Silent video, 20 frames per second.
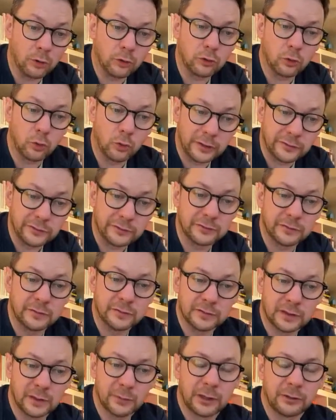questions
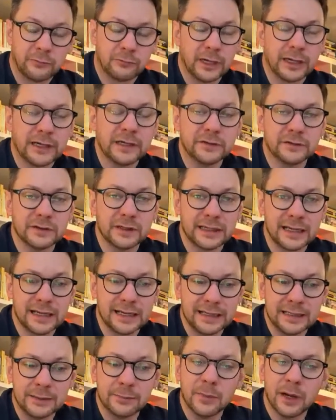am I raising
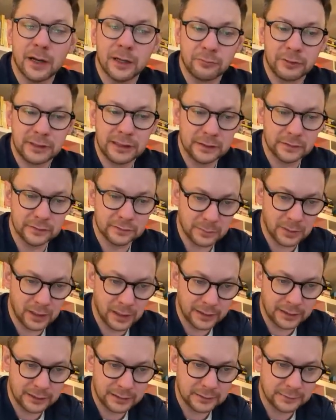in my reader's
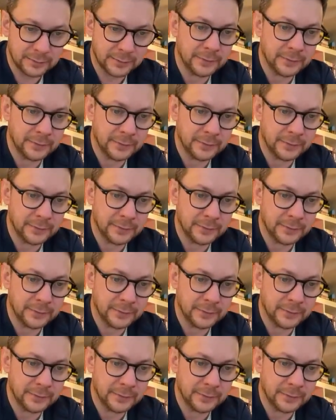mind.